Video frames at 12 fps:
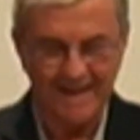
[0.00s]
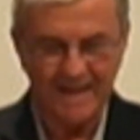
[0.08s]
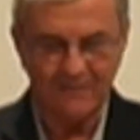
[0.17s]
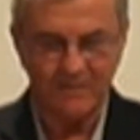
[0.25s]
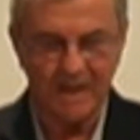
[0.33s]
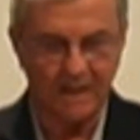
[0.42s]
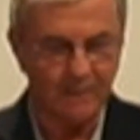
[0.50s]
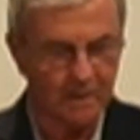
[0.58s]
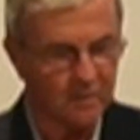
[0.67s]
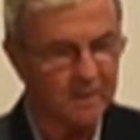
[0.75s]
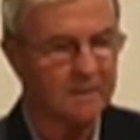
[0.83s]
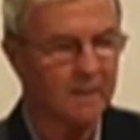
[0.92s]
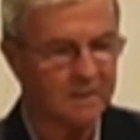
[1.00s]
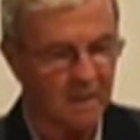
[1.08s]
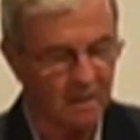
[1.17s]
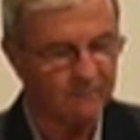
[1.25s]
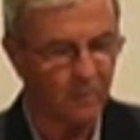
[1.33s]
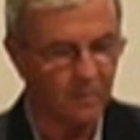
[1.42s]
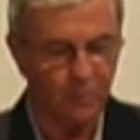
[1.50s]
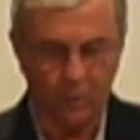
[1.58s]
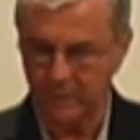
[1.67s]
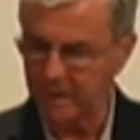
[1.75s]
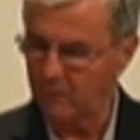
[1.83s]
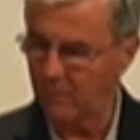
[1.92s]
every time you look at that telephone pole
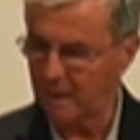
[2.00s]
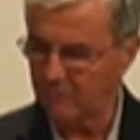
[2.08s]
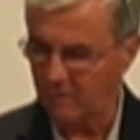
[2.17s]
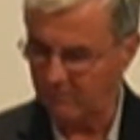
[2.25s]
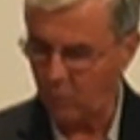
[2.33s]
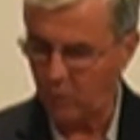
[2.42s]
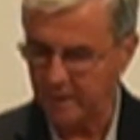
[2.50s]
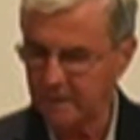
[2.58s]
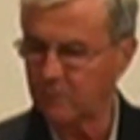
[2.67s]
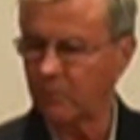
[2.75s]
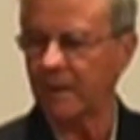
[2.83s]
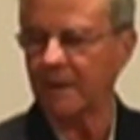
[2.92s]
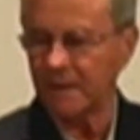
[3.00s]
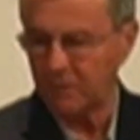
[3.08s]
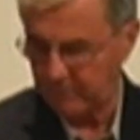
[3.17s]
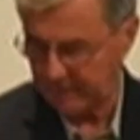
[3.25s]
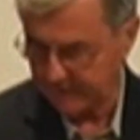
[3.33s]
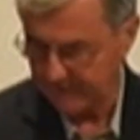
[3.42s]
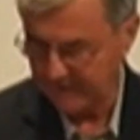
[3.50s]
that you want to avoid, he'd run into it.